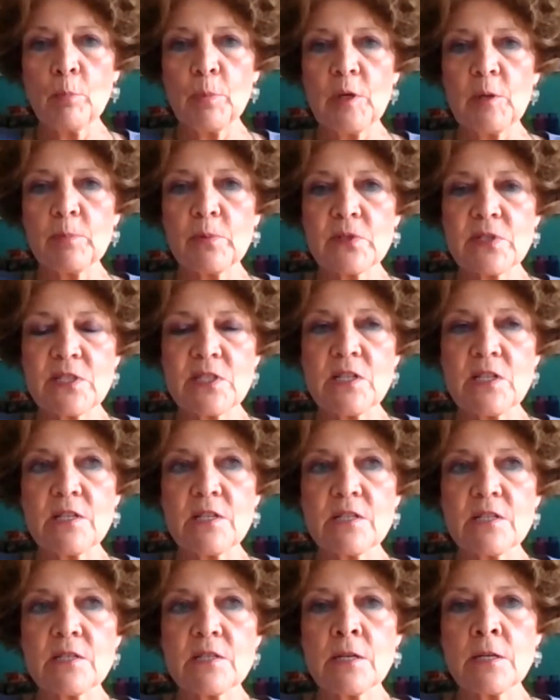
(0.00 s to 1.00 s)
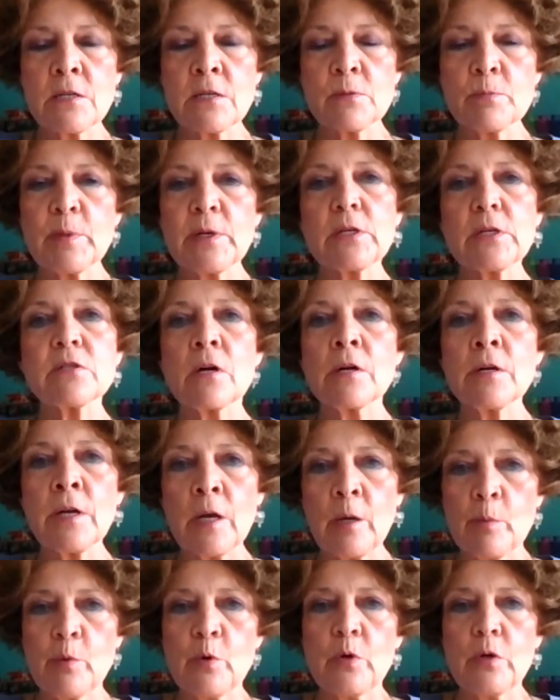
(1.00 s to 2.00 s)
don't people see these things? Because our
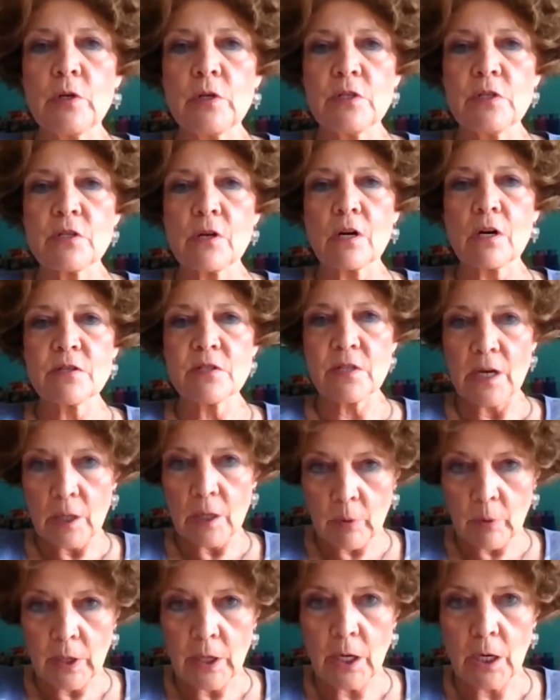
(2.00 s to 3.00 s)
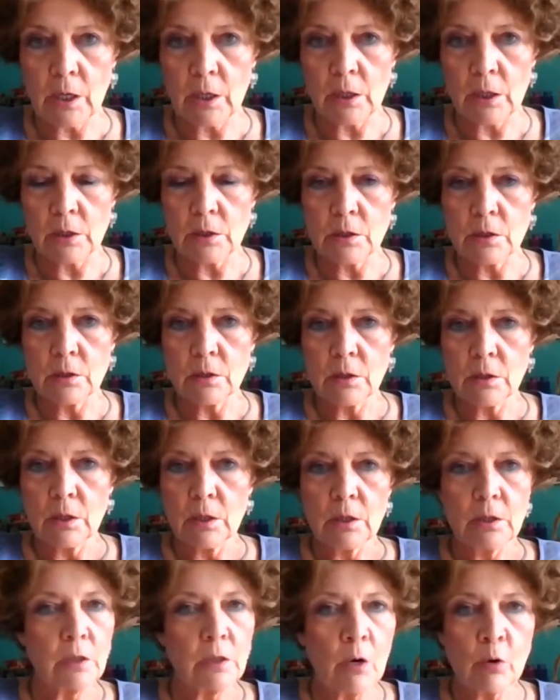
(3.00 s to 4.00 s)
neighborhoods are segregated,
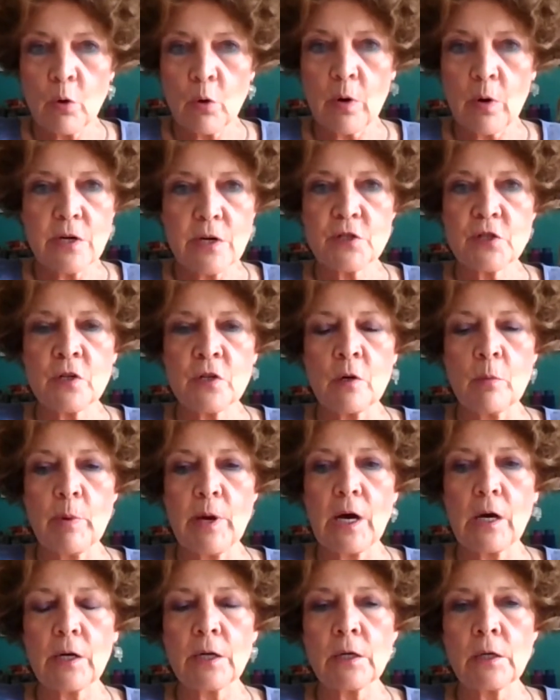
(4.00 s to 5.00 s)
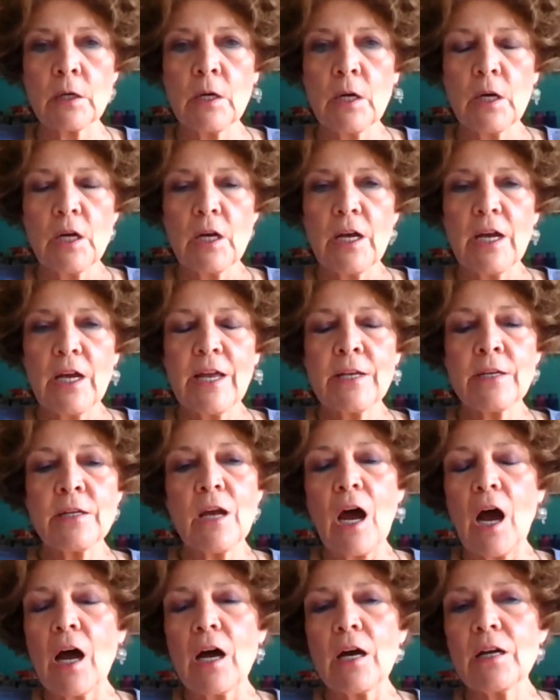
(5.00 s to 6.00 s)
no question about it.
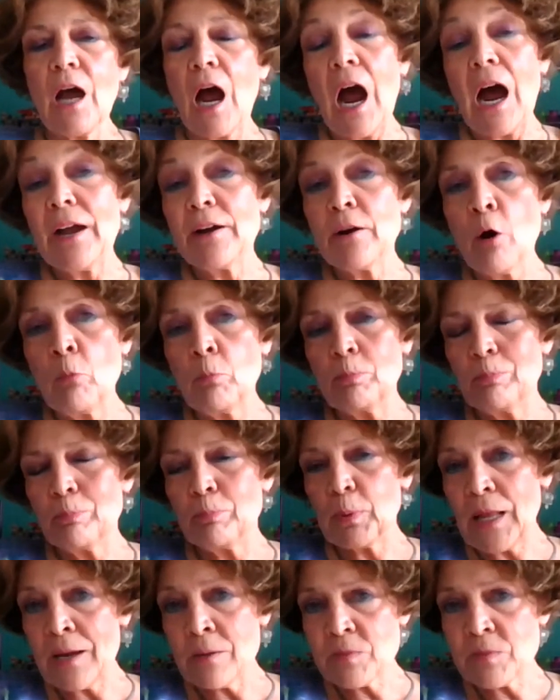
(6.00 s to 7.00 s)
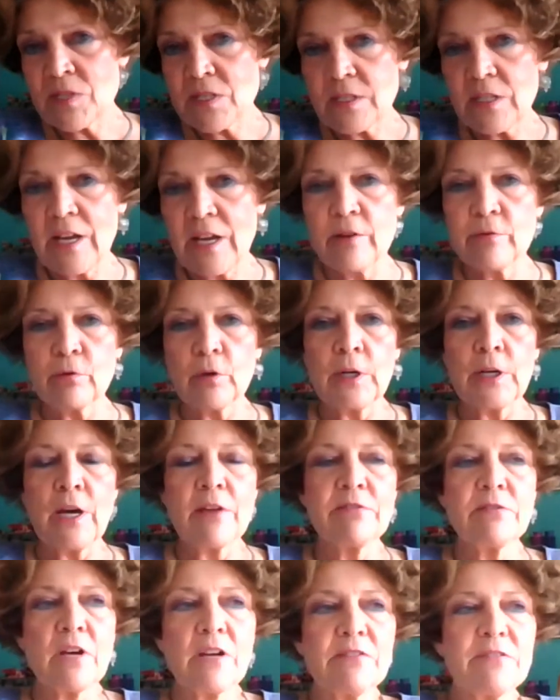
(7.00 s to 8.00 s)
And I don't blame slavery.
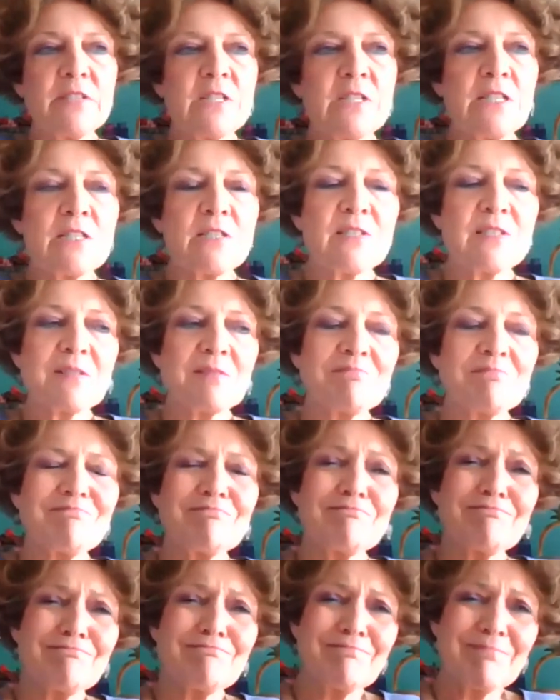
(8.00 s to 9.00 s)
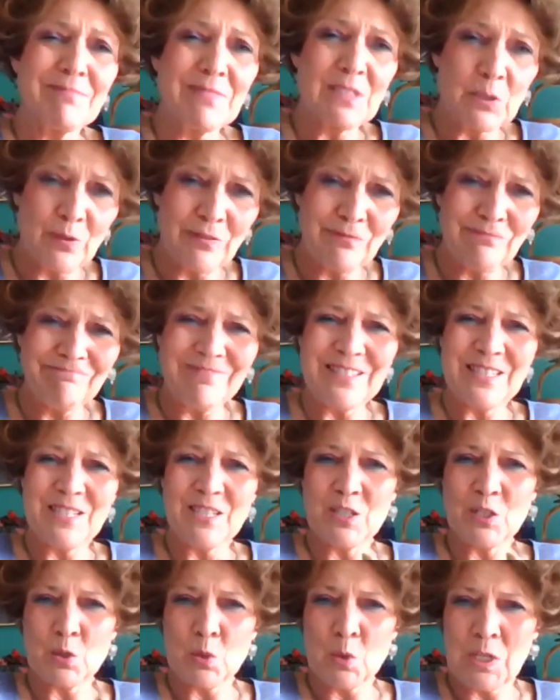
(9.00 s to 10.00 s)
I think it's sort of
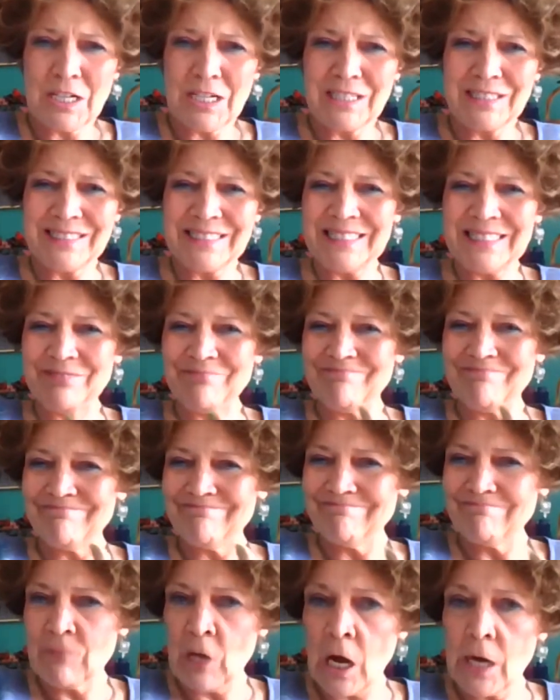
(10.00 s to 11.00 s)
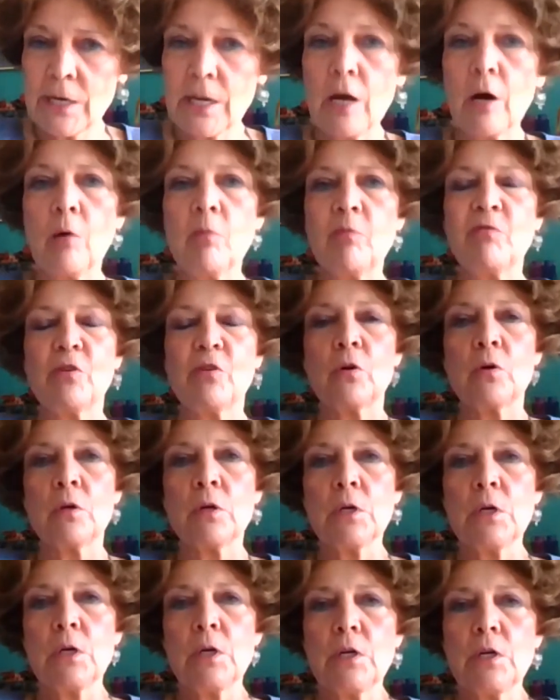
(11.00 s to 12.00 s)
historically not helpful
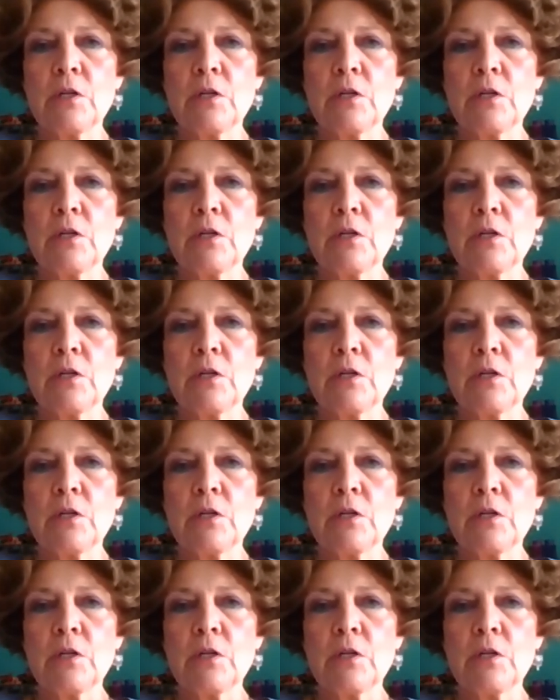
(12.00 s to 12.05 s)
